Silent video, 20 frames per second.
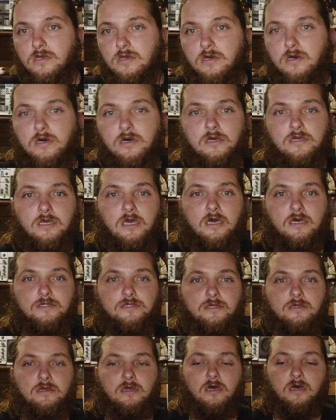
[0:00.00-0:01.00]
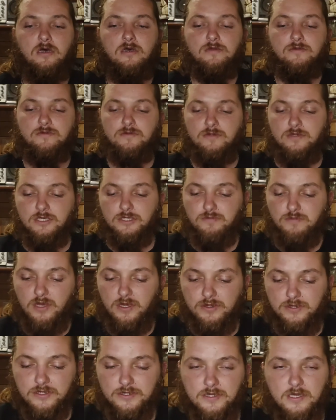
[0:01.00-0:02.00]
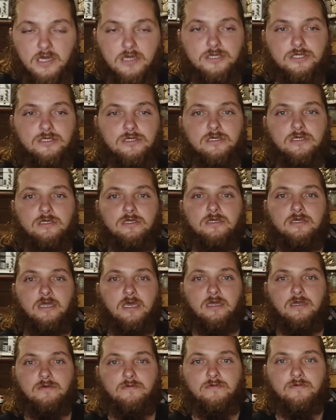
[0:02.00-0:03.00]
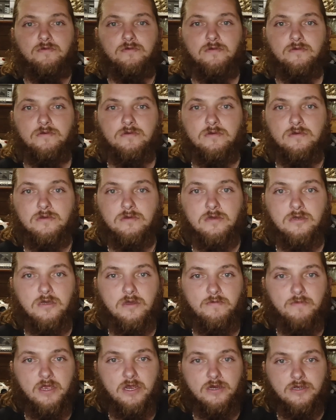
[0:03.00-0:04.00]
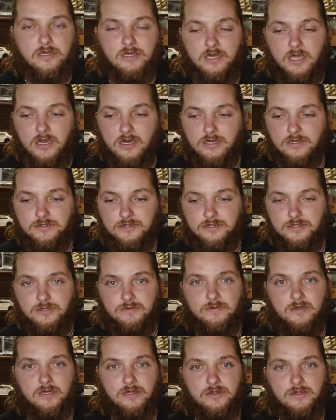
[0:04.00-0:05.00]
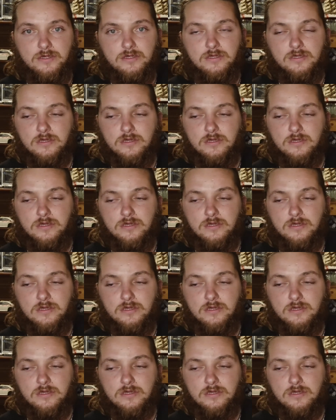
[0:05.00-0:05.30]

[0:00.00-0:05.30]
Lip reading: This month is actually Native American Heritage Month,